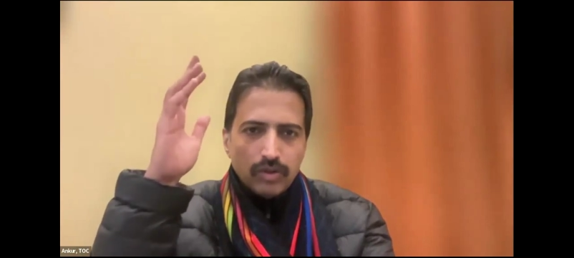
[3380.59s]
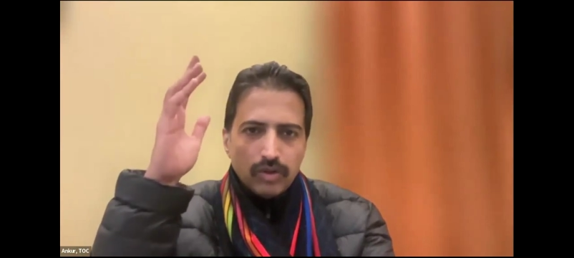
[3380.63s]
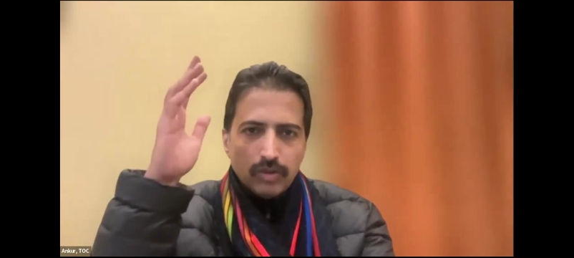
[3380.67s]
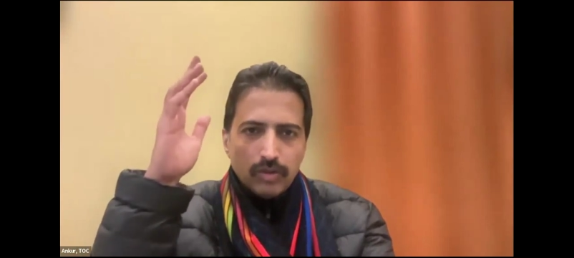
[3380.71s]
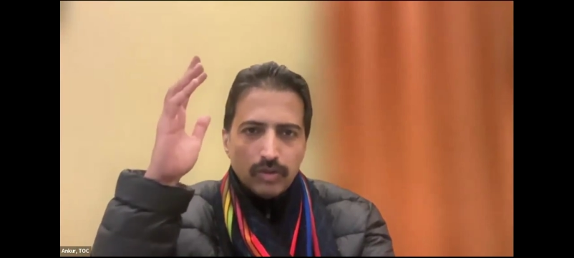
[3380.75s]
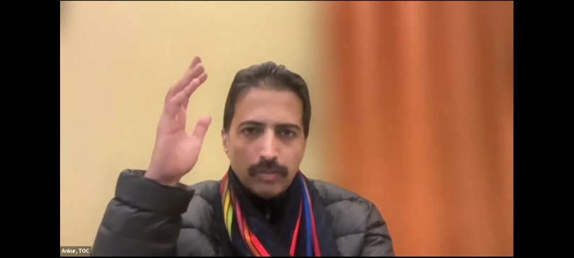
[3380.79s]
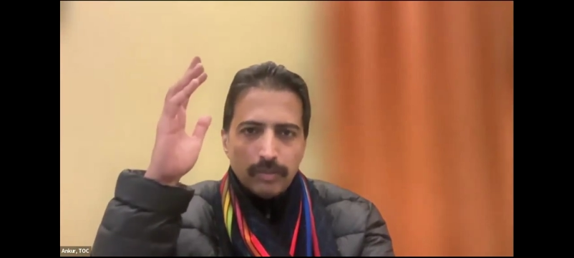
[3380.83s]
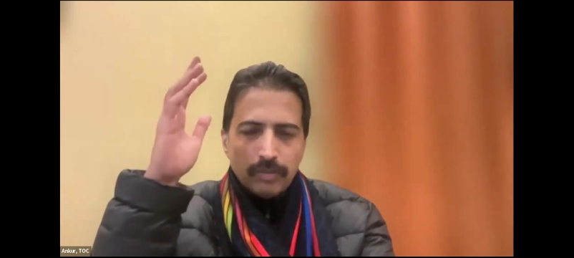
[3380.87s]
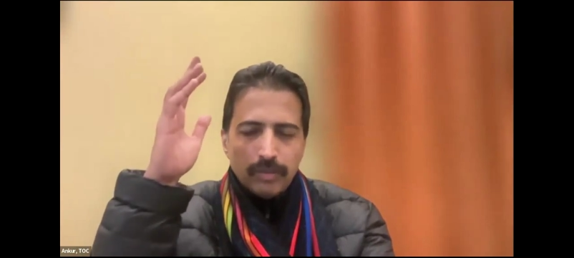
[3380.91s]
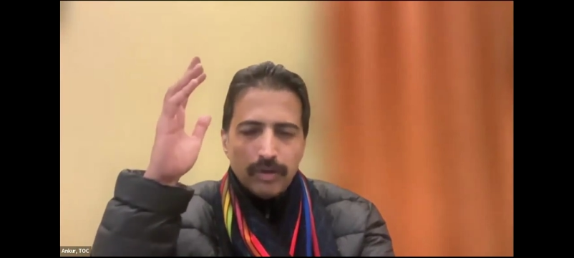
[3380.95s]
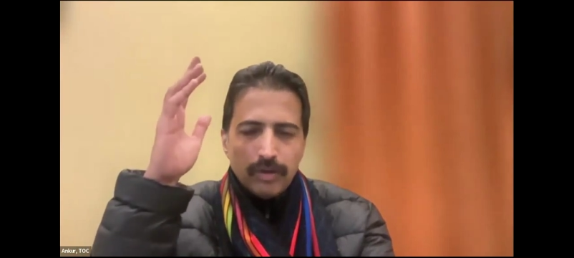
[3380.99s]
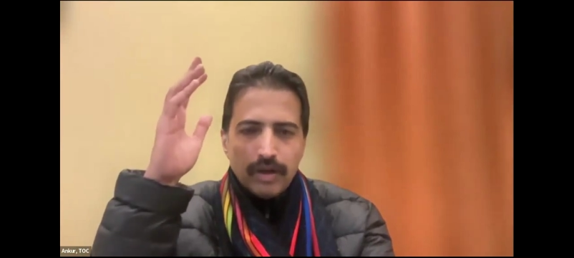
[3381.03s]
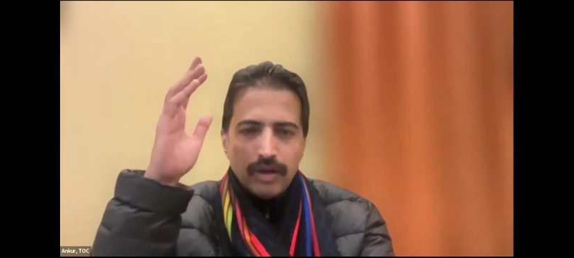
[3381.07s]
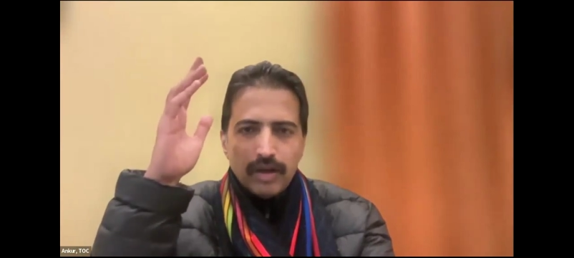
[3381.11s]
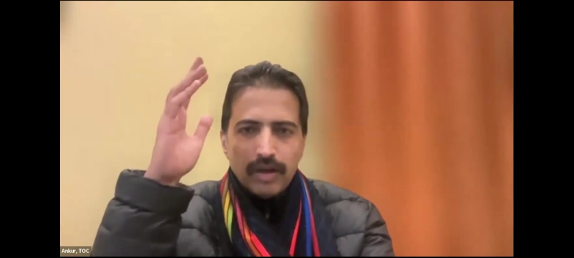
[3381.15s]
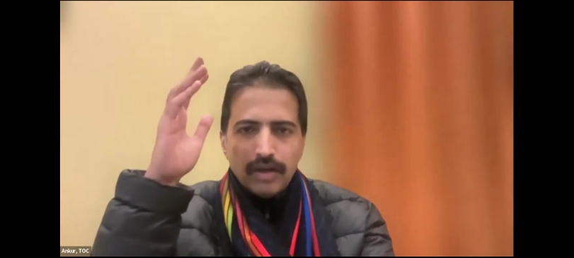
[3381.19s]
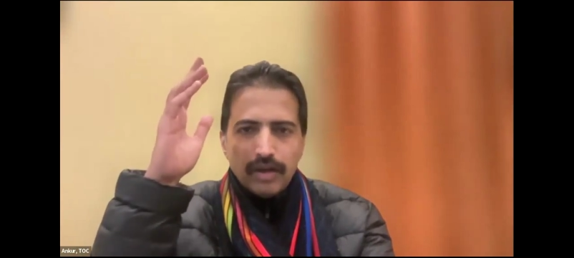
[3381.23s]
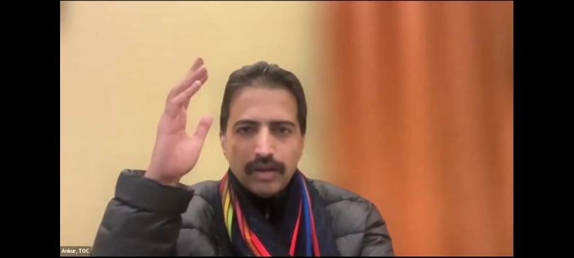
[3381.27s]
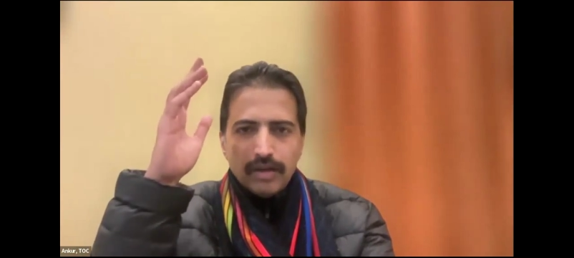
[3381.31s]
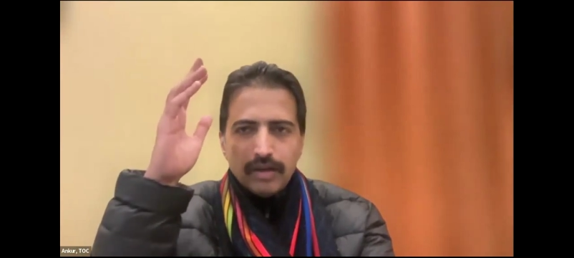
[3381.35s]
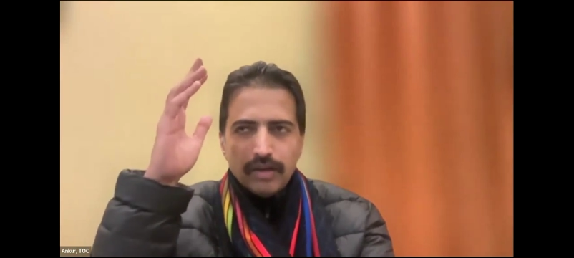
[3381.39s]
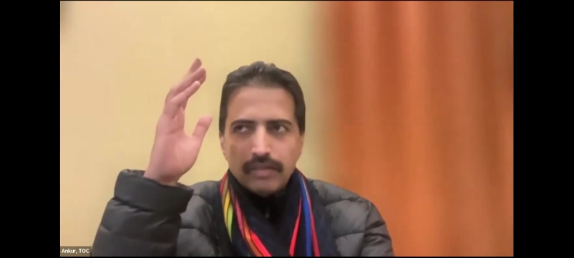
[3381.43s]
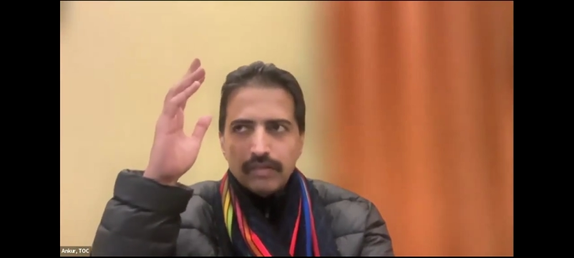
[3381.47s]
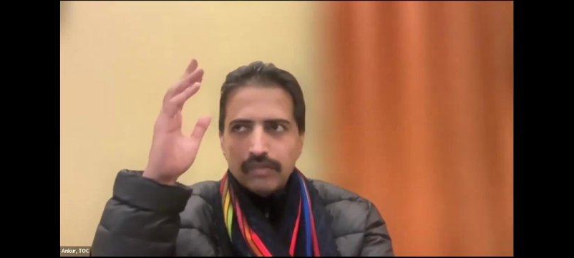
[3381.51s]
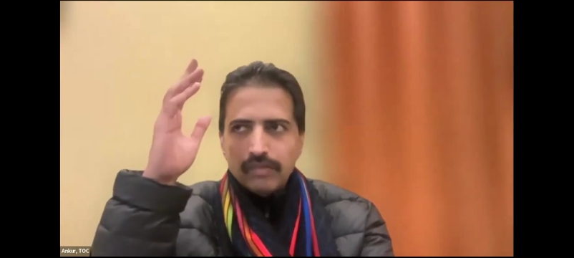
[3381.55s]

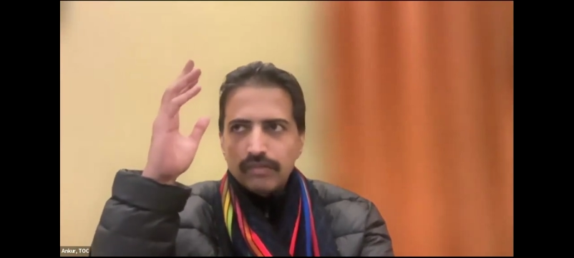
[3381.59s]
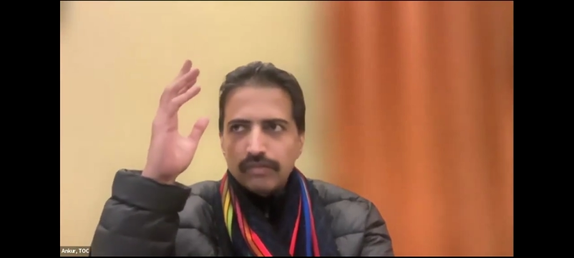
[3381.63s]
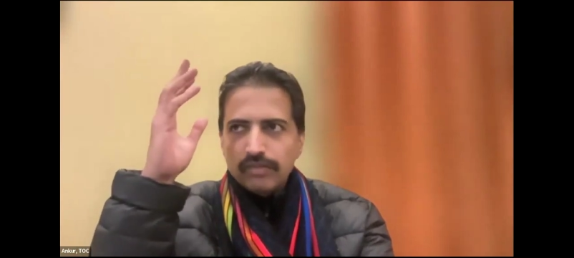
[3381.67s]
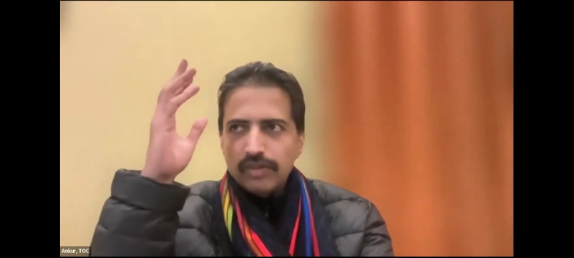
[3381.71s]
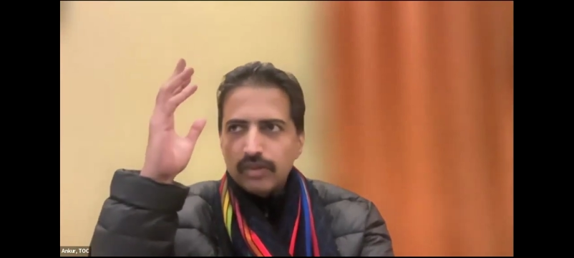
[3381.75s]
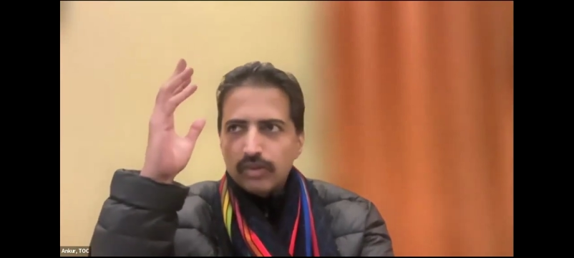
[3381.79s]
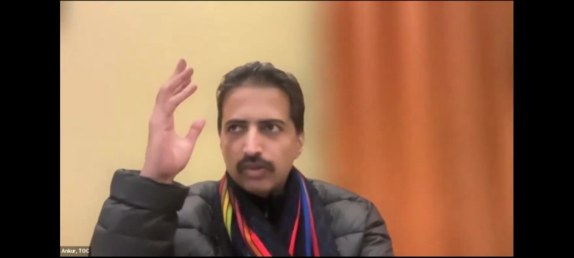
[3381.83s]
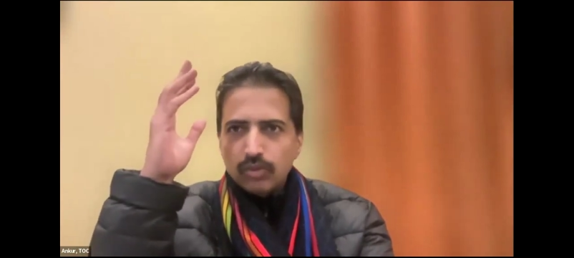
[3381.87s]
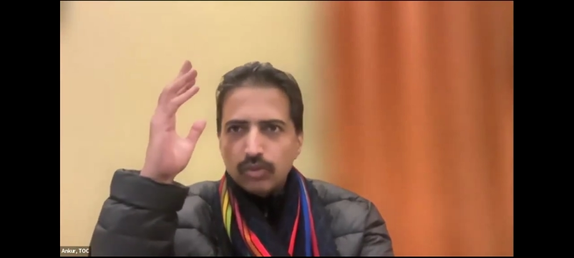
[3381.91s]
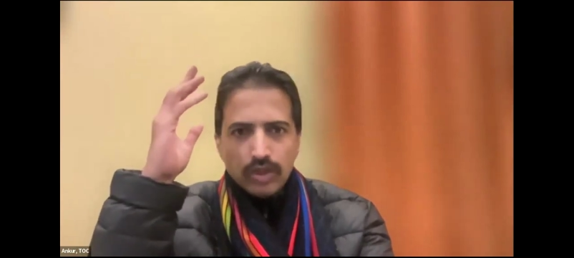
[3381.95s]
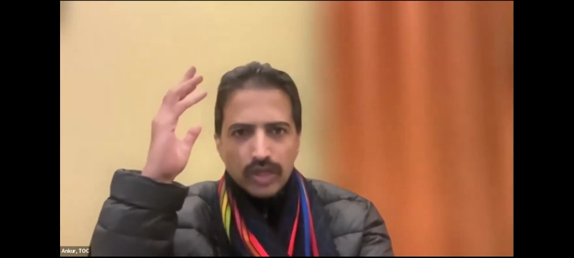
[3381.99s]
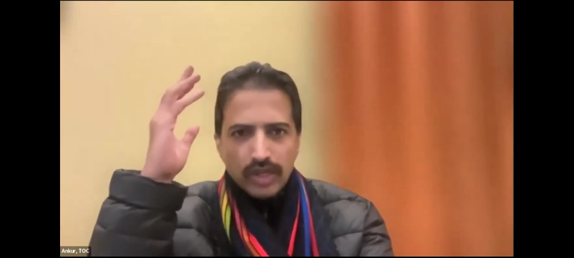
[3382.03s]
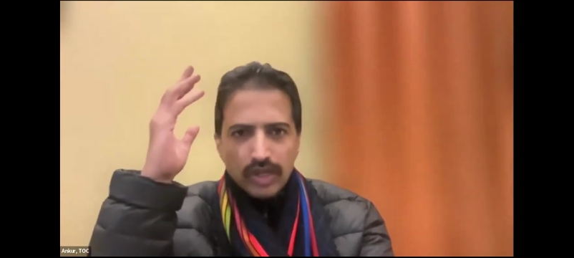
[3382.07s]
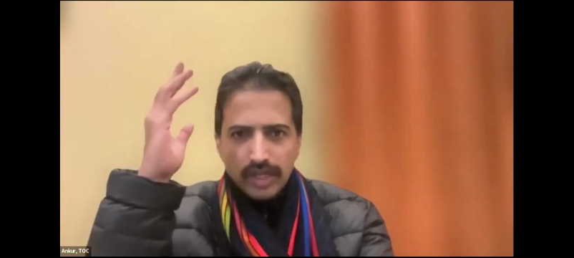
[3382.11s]
to